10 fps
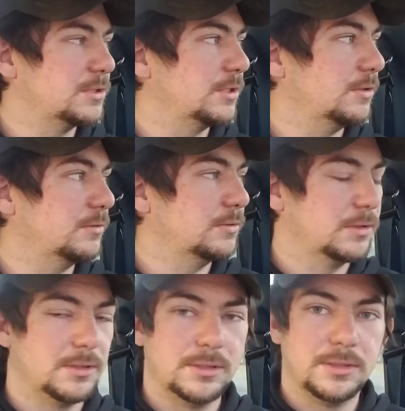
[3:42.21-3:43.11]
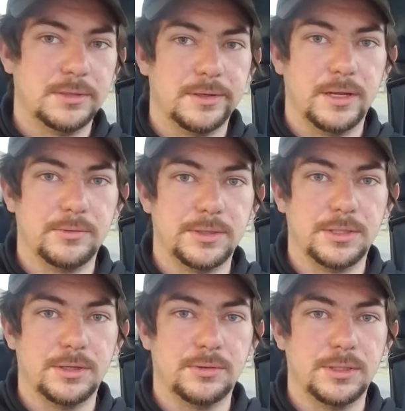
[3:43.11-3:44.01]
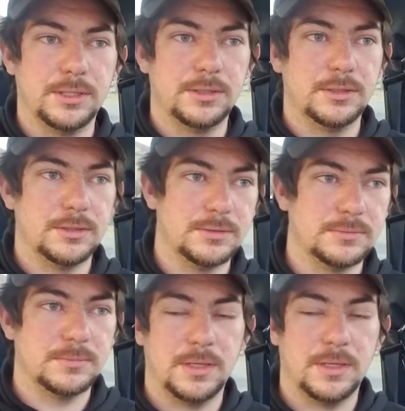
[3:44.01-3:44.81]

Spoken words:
So now we can go in and